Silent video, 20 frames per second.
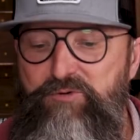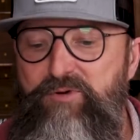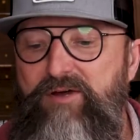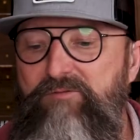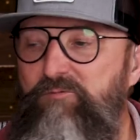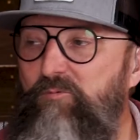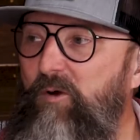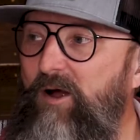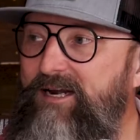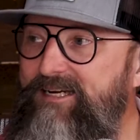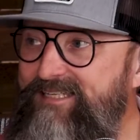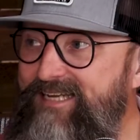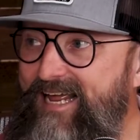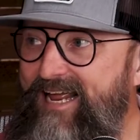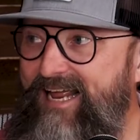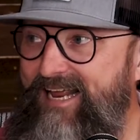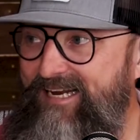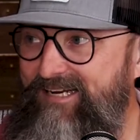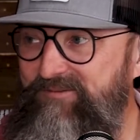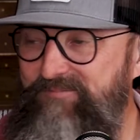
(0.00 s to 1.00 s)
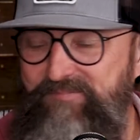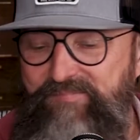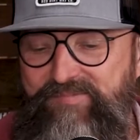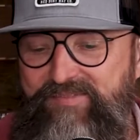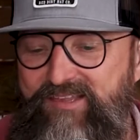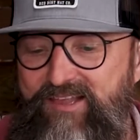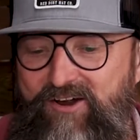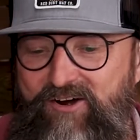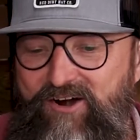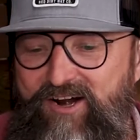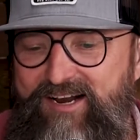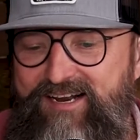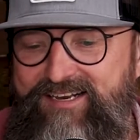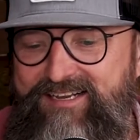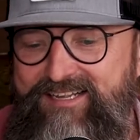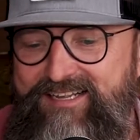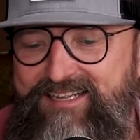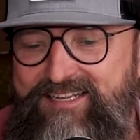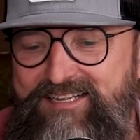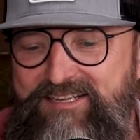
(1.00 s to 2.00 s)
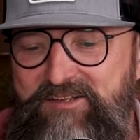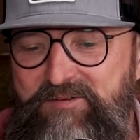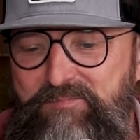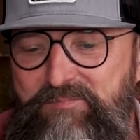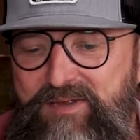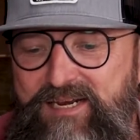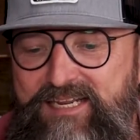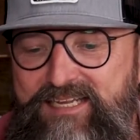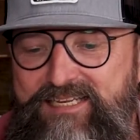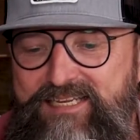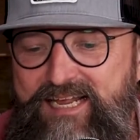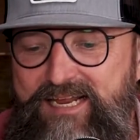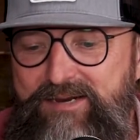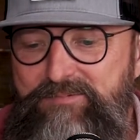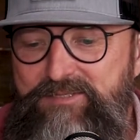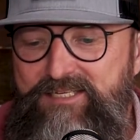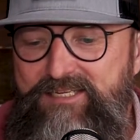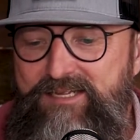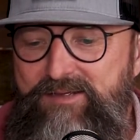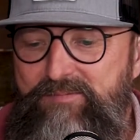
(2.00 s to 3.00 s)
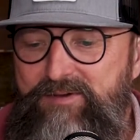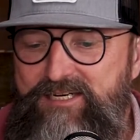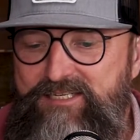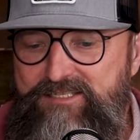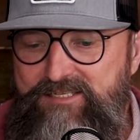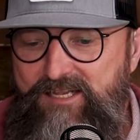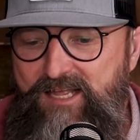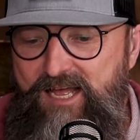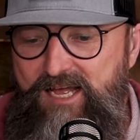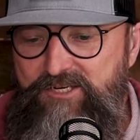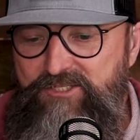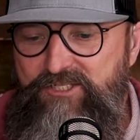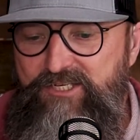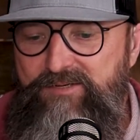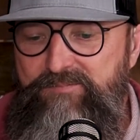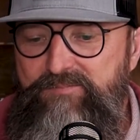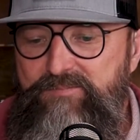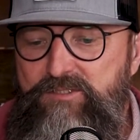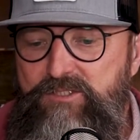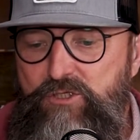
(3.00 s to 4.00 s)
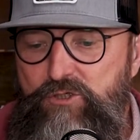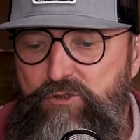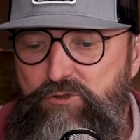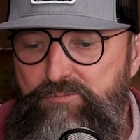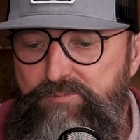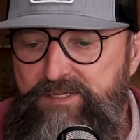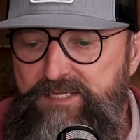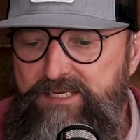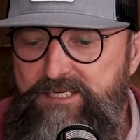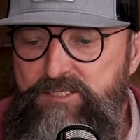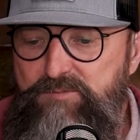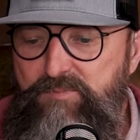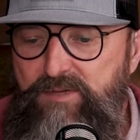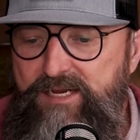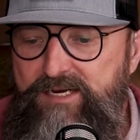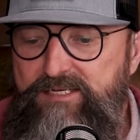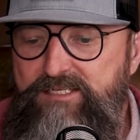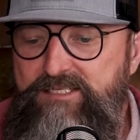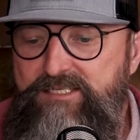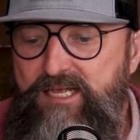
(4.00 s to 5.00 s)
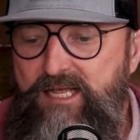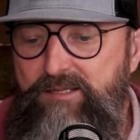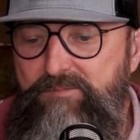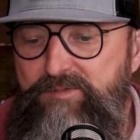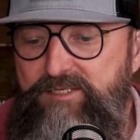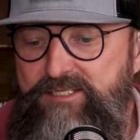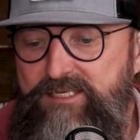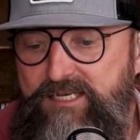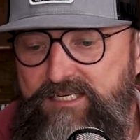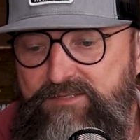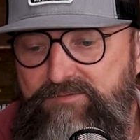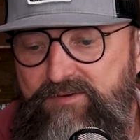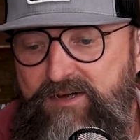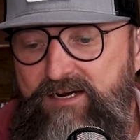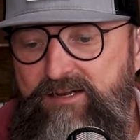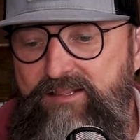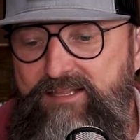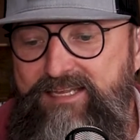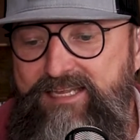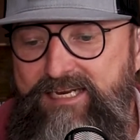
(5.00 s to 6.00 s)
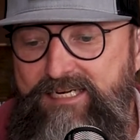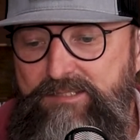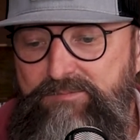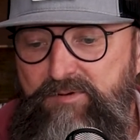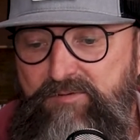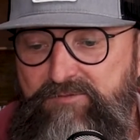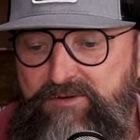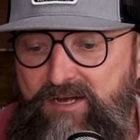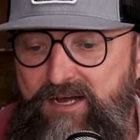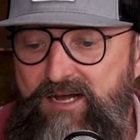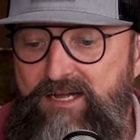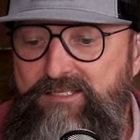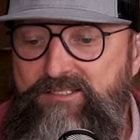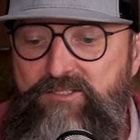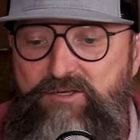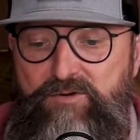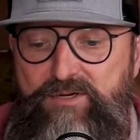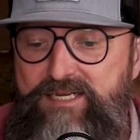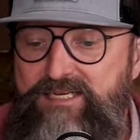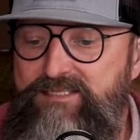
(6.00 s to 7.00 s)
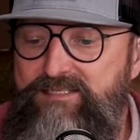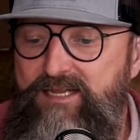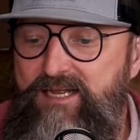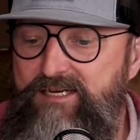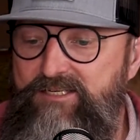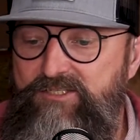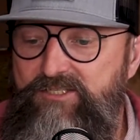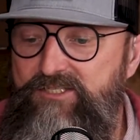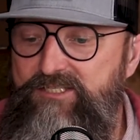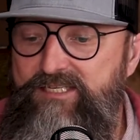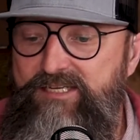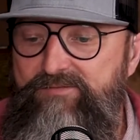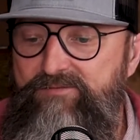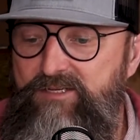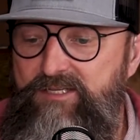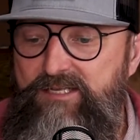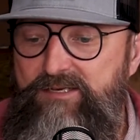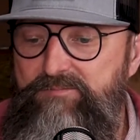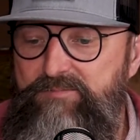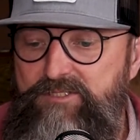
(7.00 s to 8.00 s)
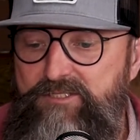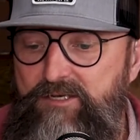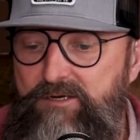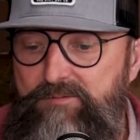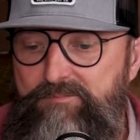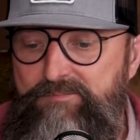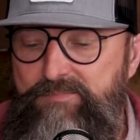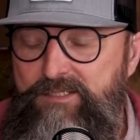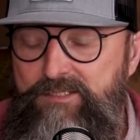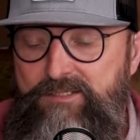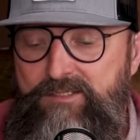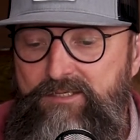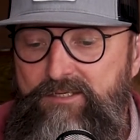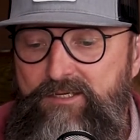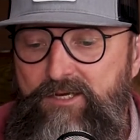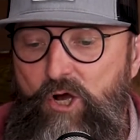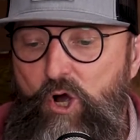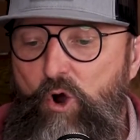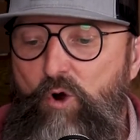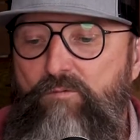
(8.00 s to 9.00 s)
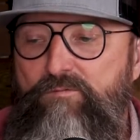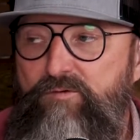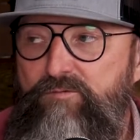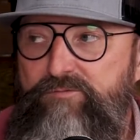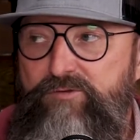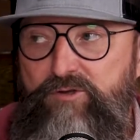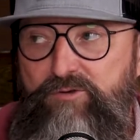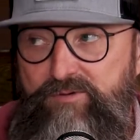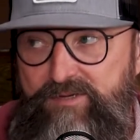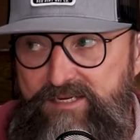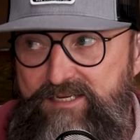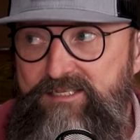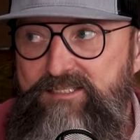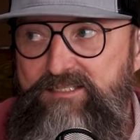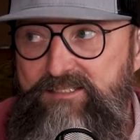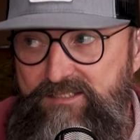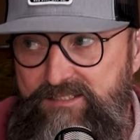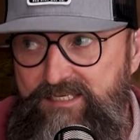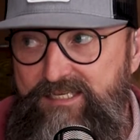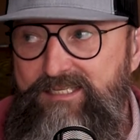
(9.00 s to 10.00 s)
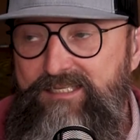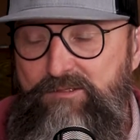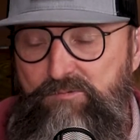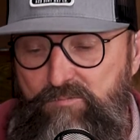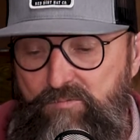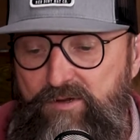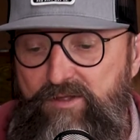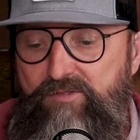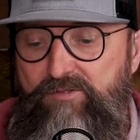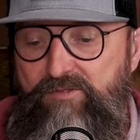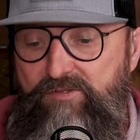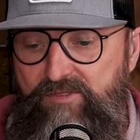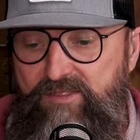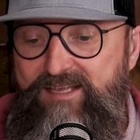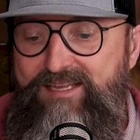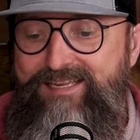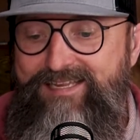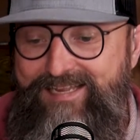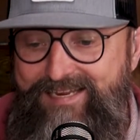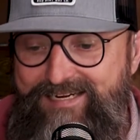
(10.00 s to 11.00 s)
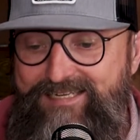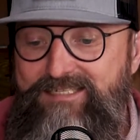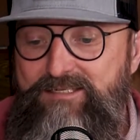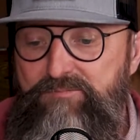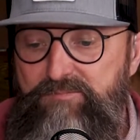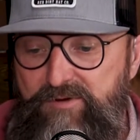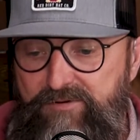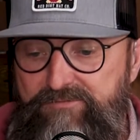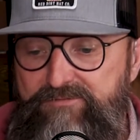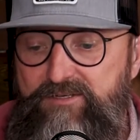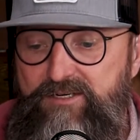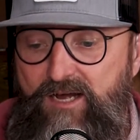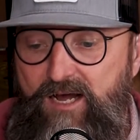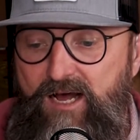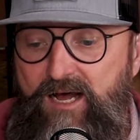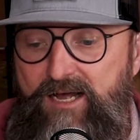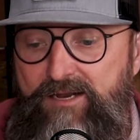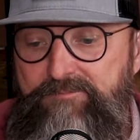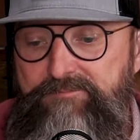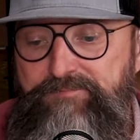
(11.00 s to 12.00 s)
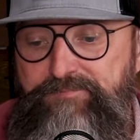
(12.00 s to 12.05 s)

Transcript: You have one day, all right? Many came to him at his lodging, to whom he explained and solemnly testified of the kingdom of God. So he's not just giving them some overview. He's dealing with the kingdom of God.